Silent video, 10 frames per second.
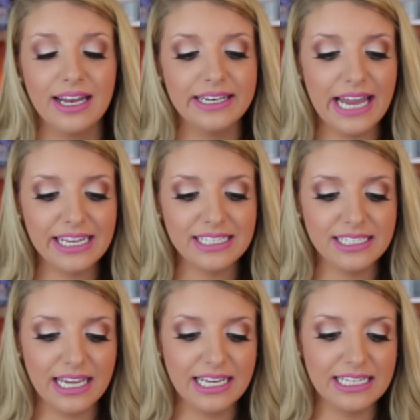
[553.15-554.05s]

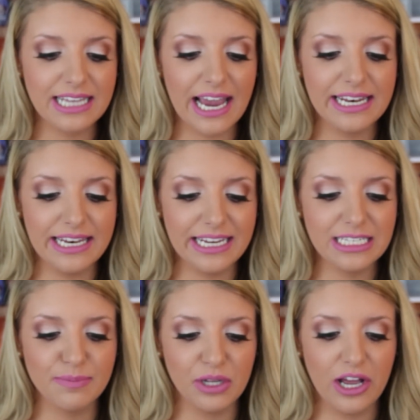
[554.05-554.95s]
Next is a
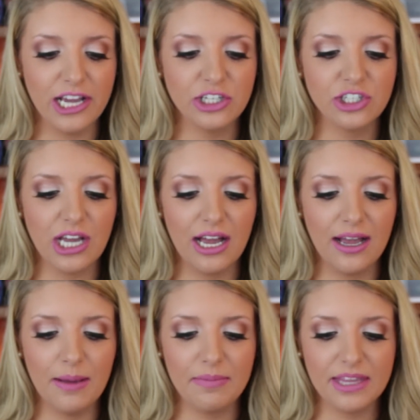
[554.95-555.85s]
NYX blush.
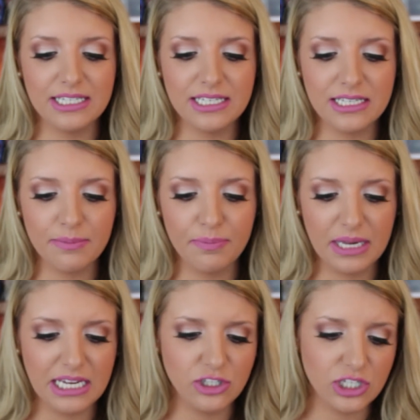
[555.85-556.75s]
This is in
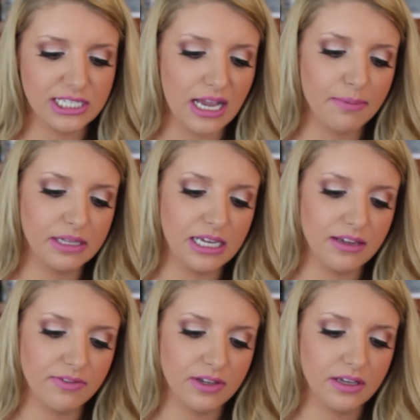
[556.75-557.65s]
Peaches, I
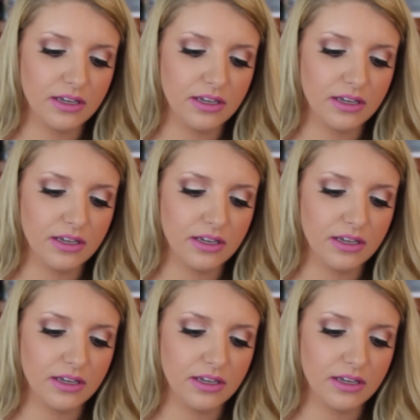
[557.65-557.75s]
believe.